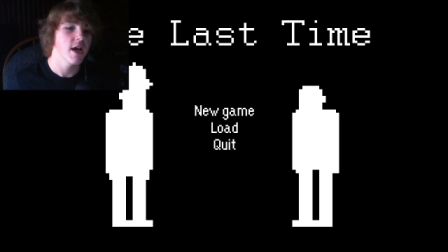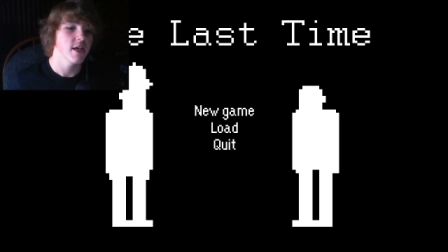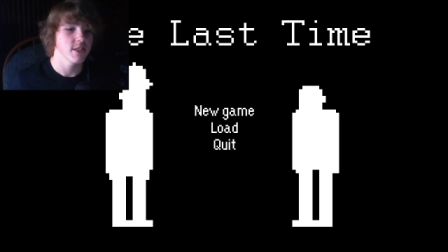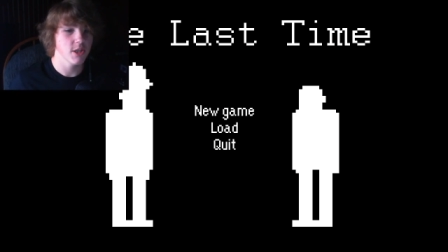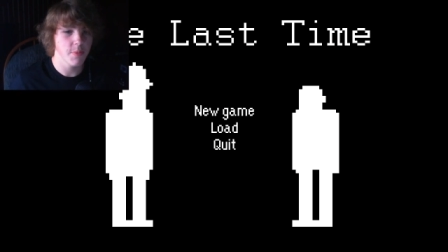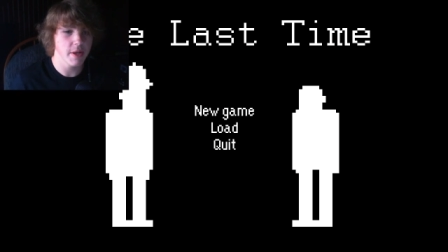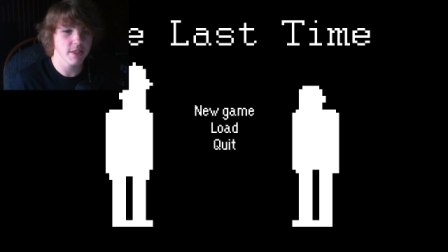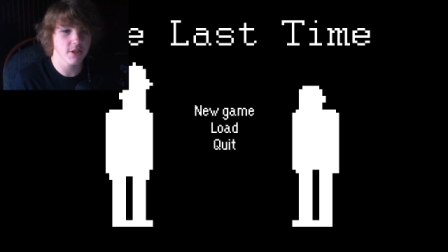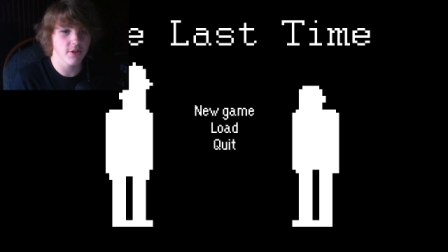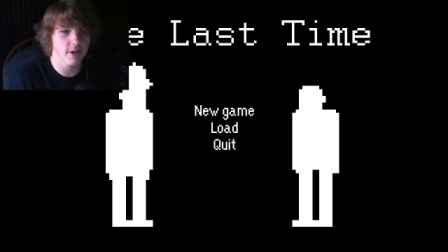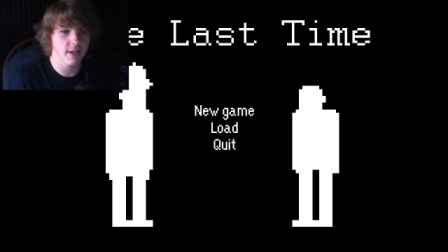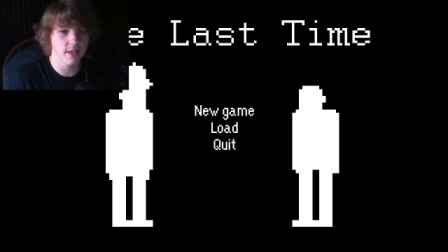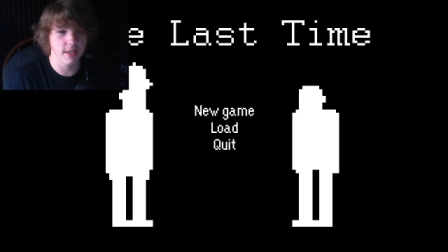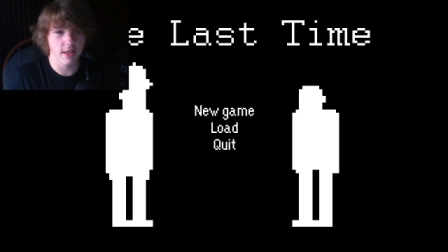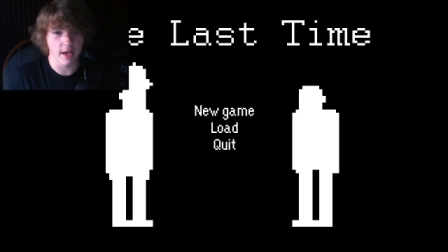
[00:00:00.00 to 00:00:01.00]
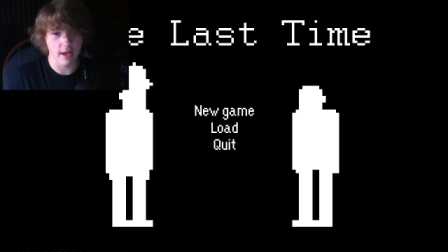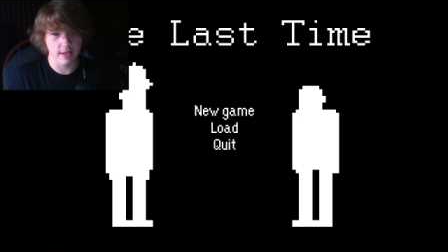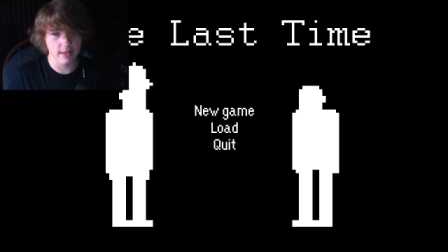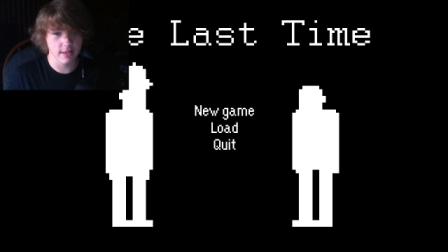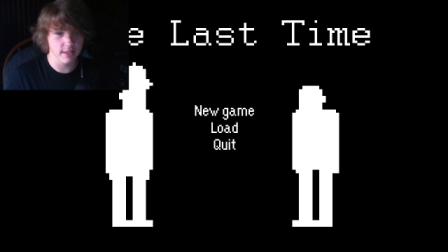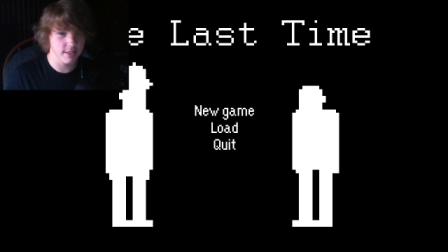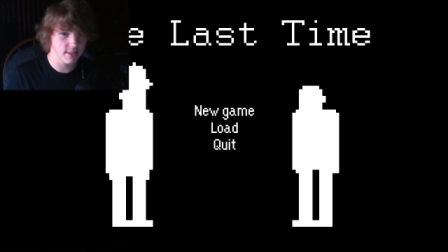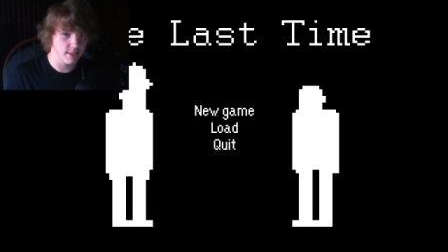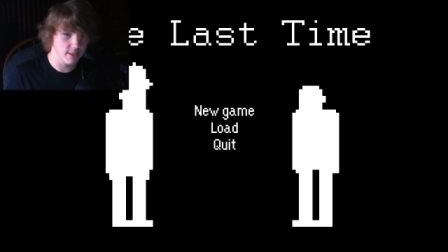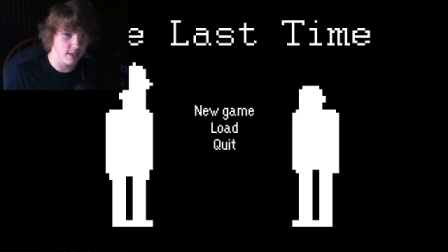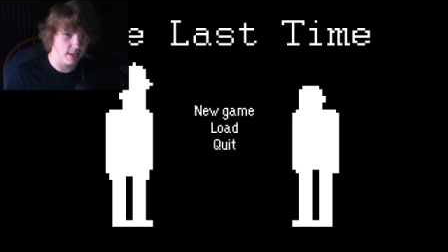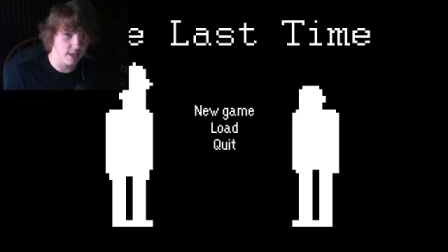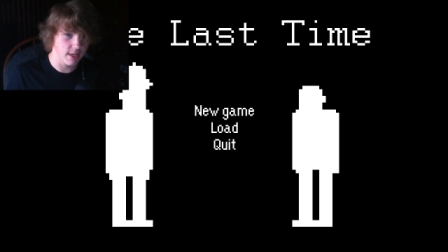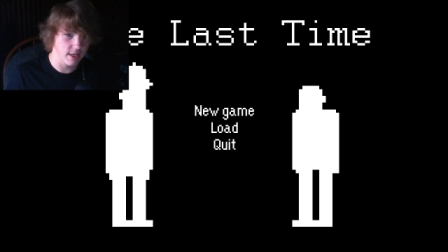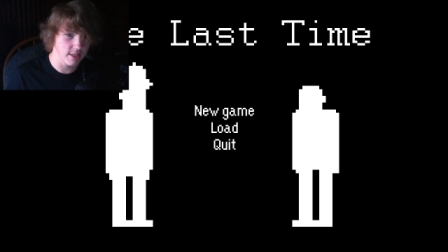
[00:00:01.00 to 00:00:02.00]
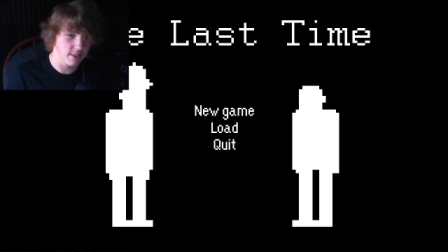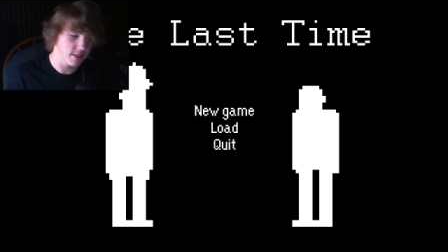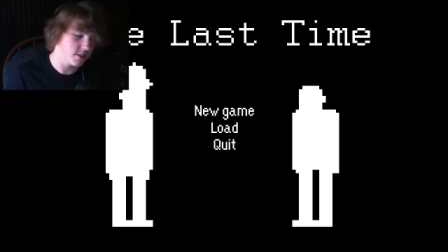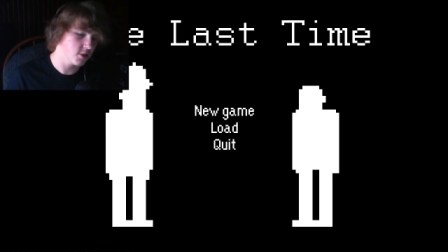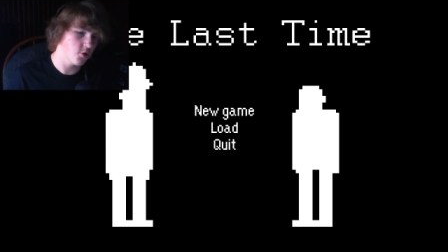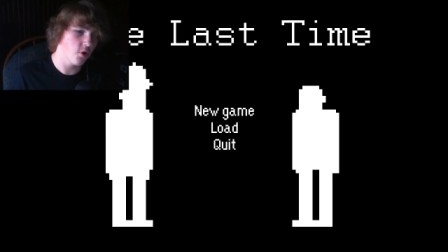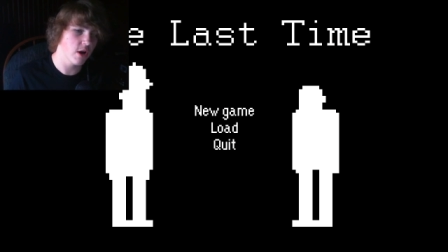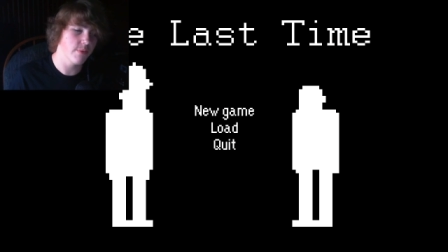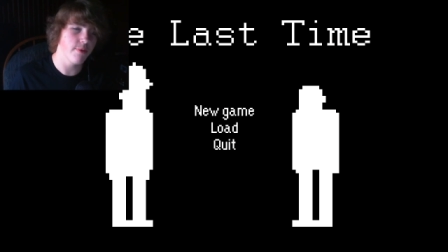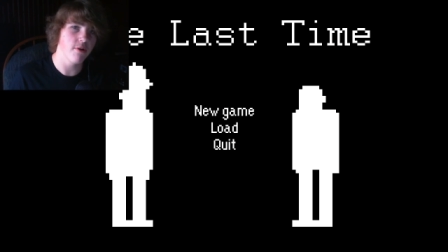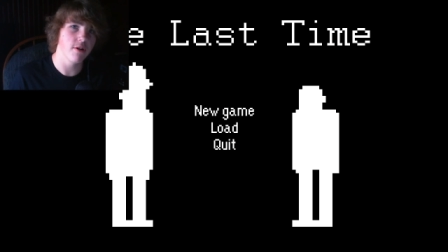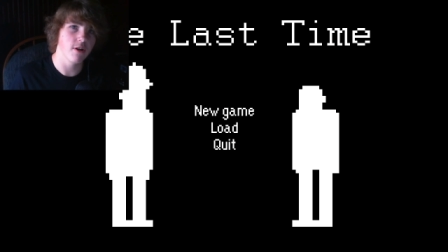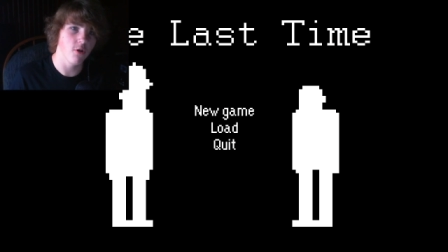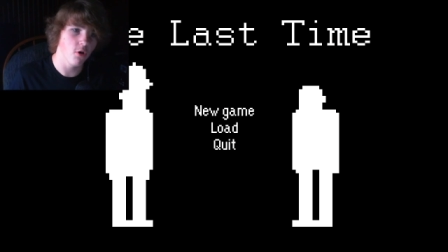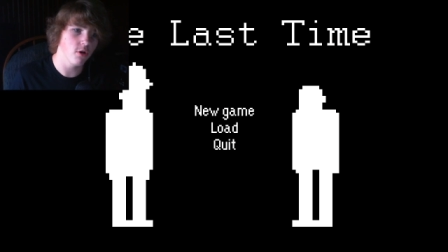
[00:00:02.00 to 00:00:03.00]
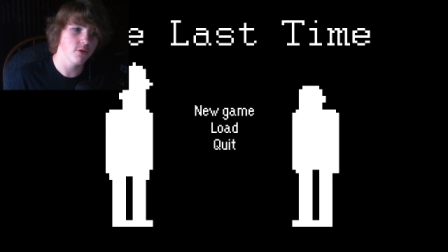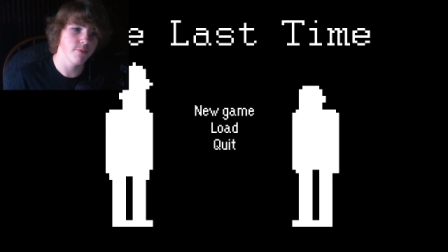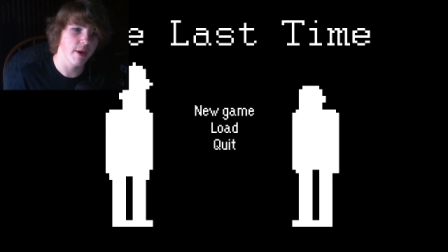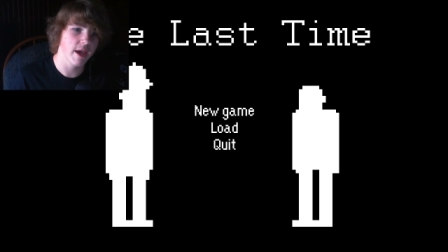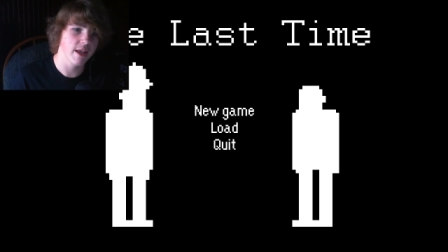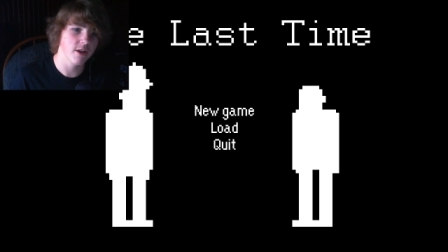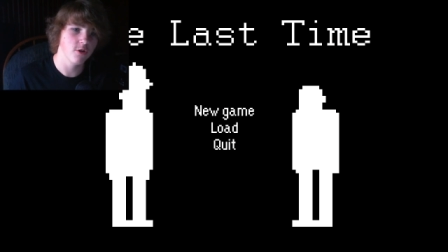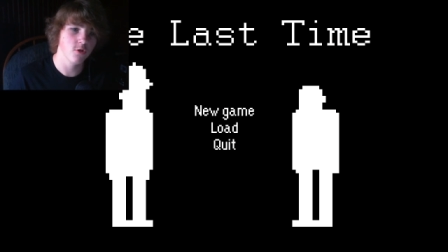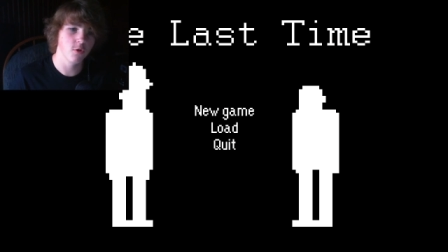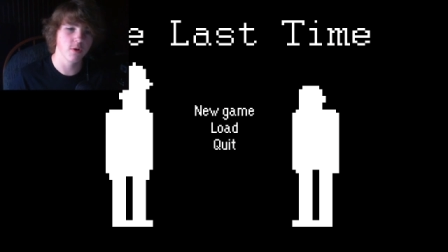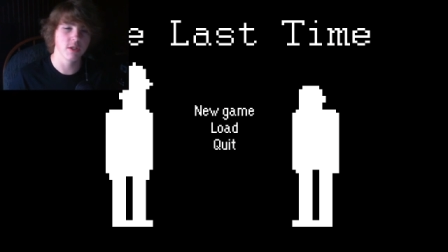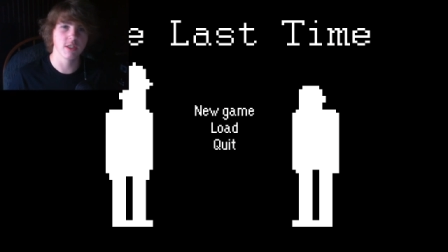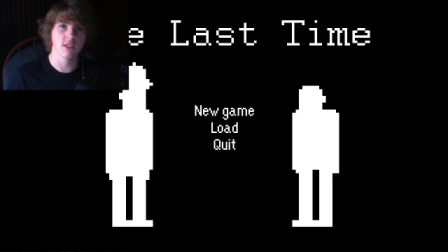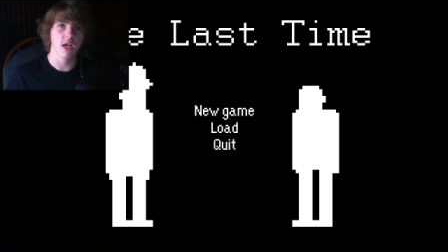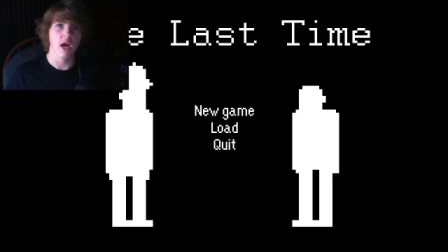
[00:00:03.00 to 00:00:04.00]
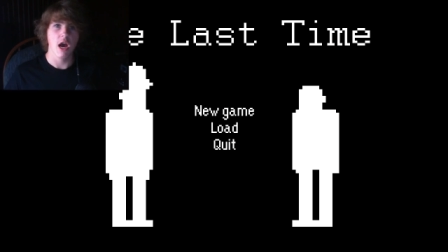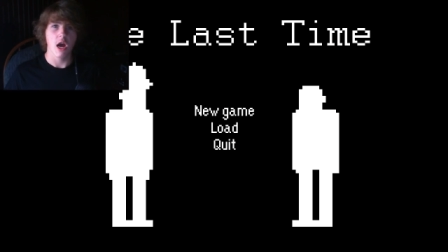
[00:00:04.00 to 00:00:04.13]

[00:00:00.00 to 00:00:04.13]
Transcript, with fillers: So basically, this is a story about an old man who is